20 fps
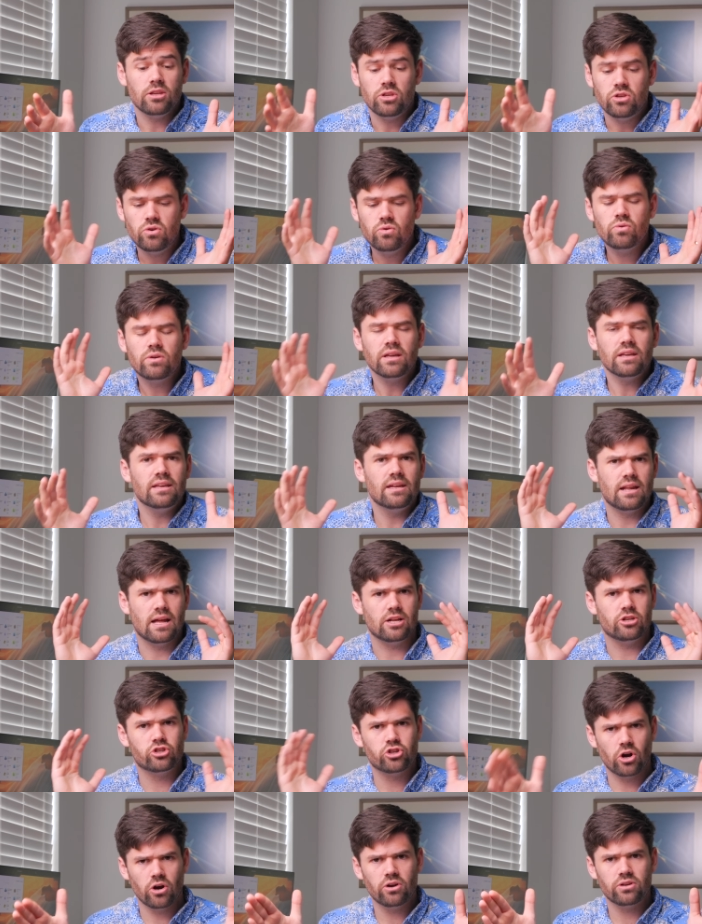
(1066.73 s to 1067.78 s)
you can get a
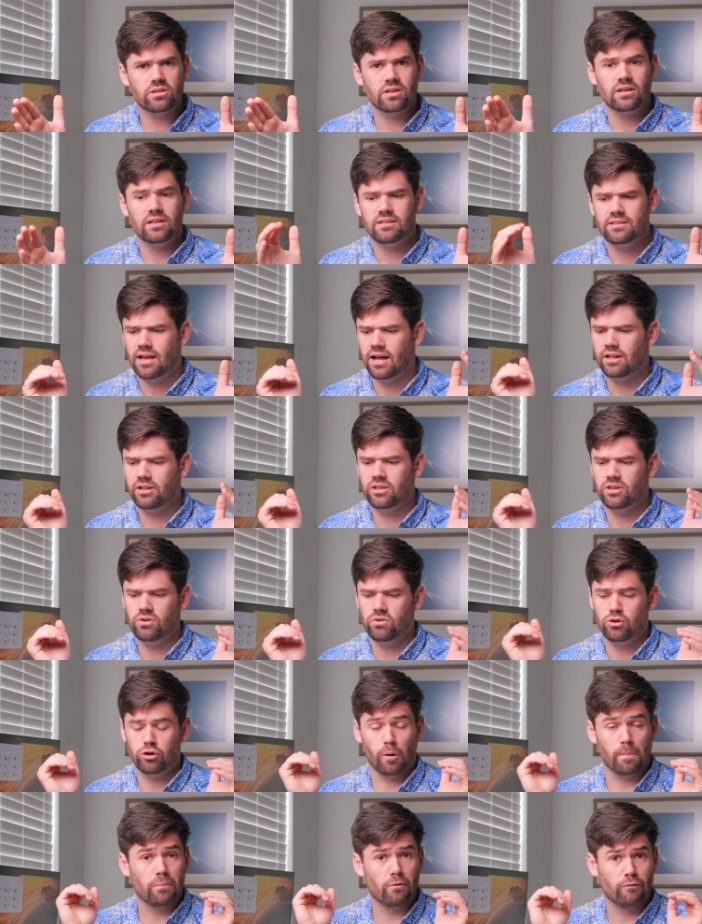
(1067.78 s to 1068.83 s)
chart telling you
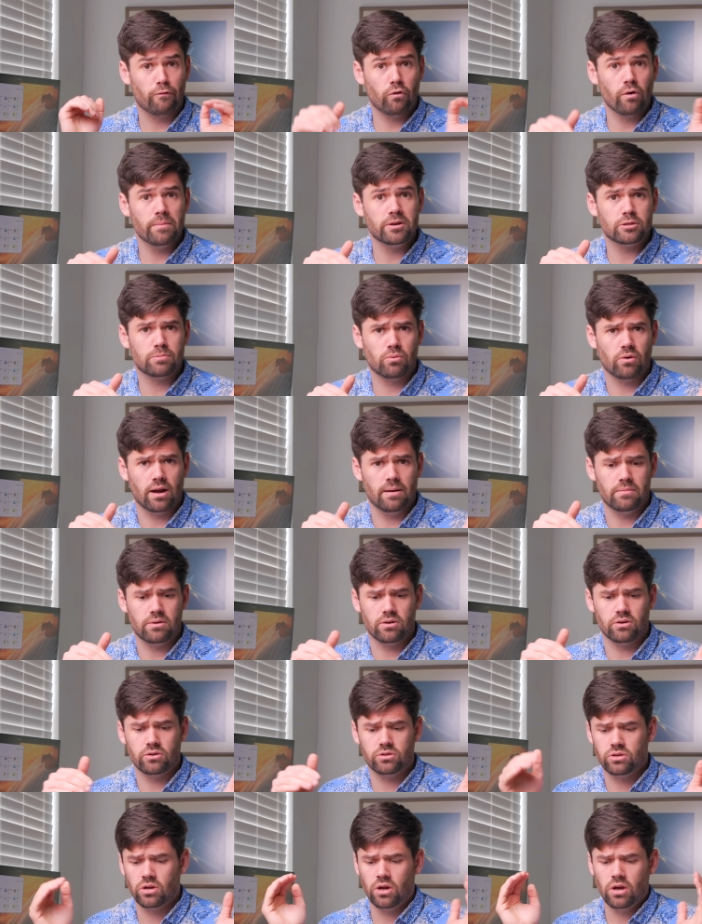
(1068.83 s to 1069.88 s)
your performance
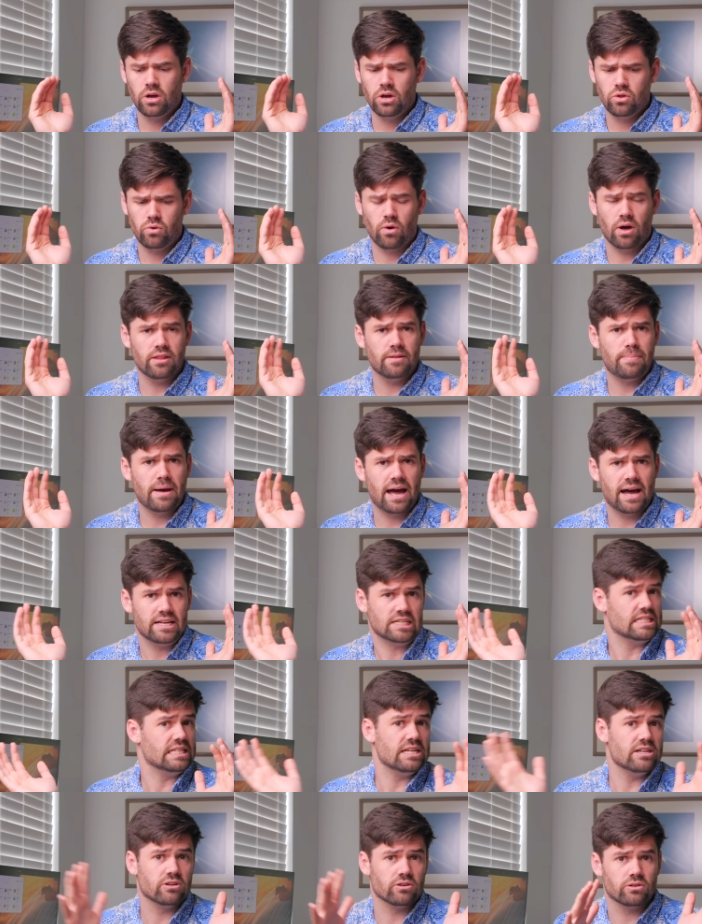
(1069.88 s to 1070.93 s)
parameters throughout the past
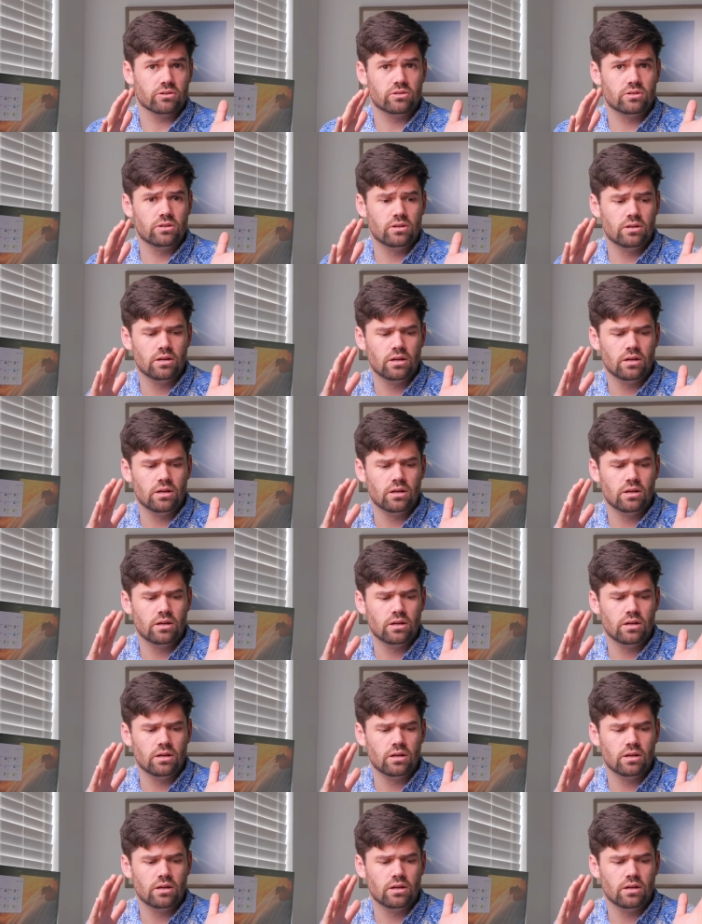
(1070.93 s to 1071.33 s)
years.